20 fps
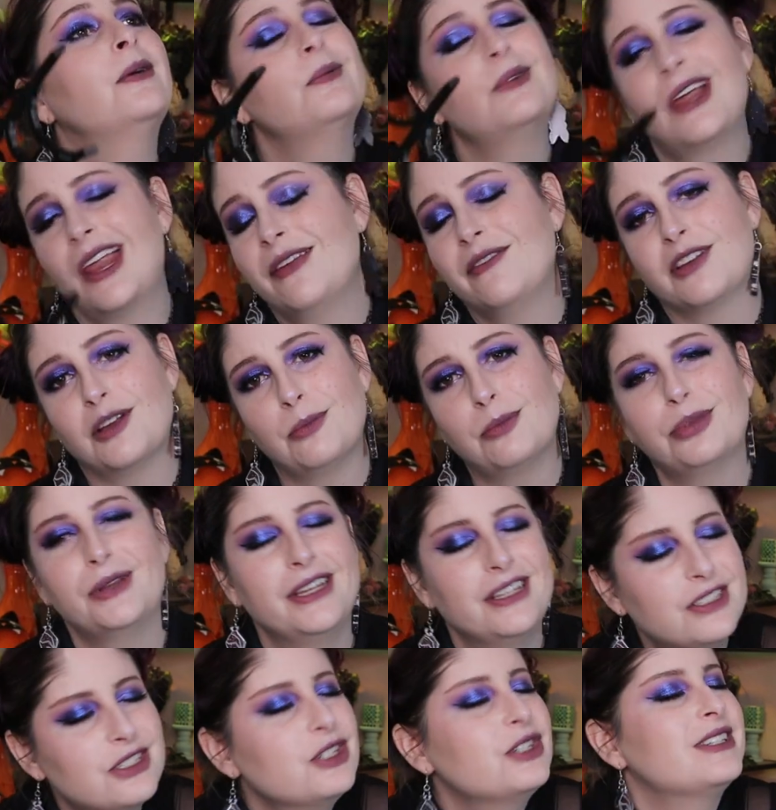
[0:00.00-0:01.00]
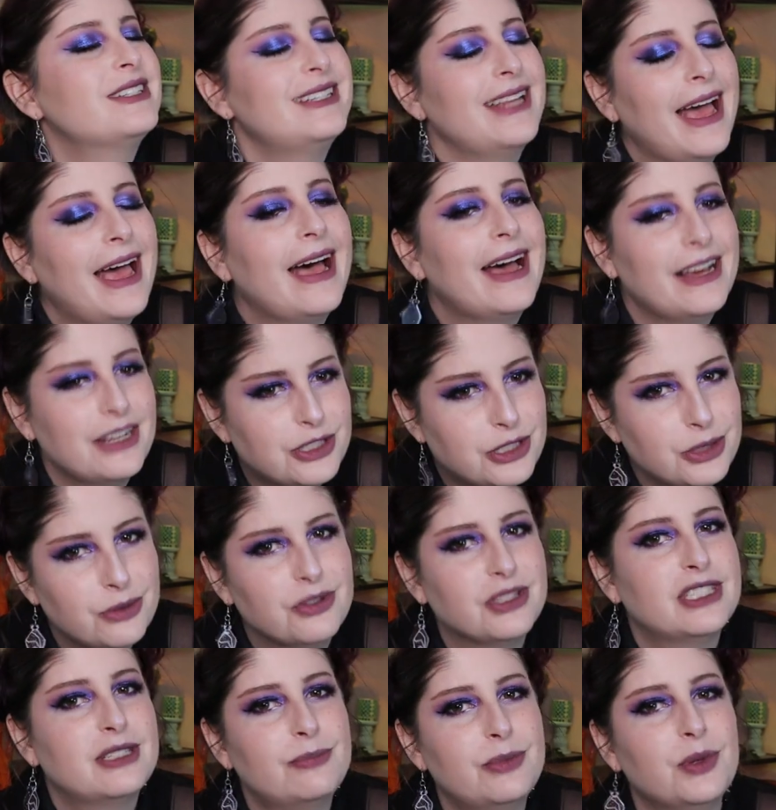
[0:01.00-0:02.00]
not even complete, to just add to
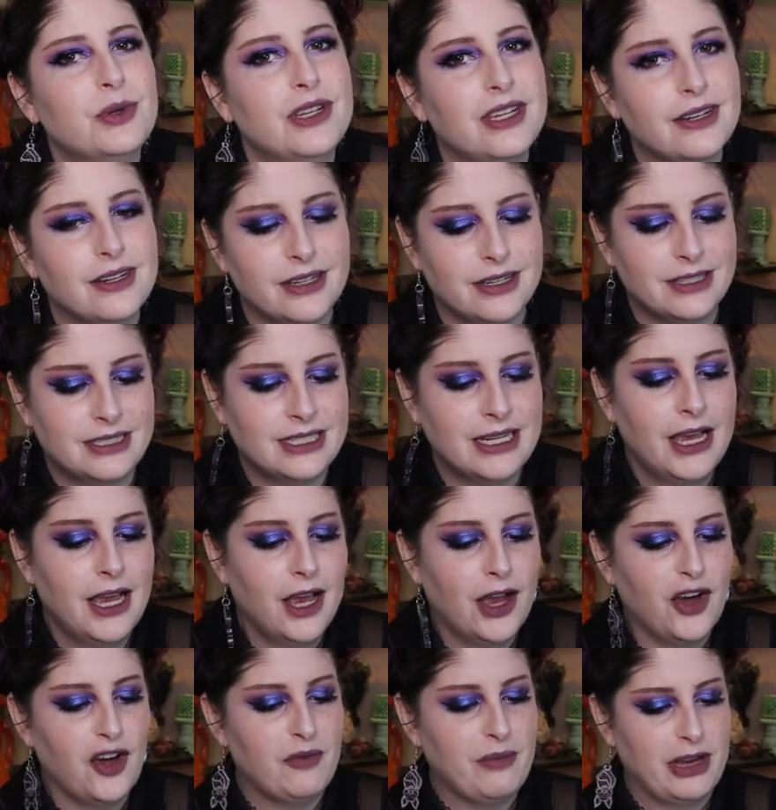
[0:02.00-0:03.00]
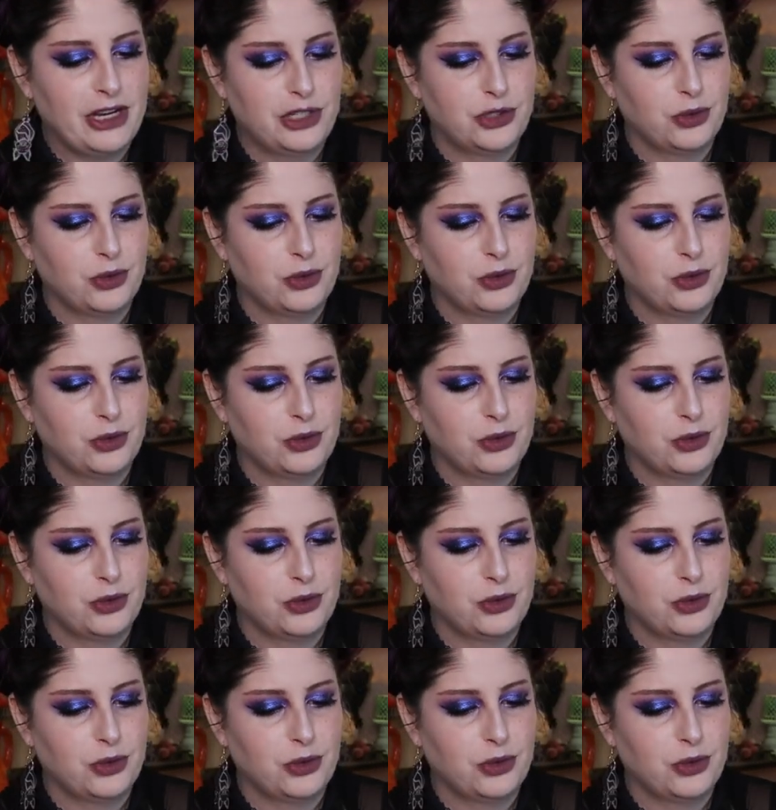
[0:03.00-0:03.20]
the spookiness of my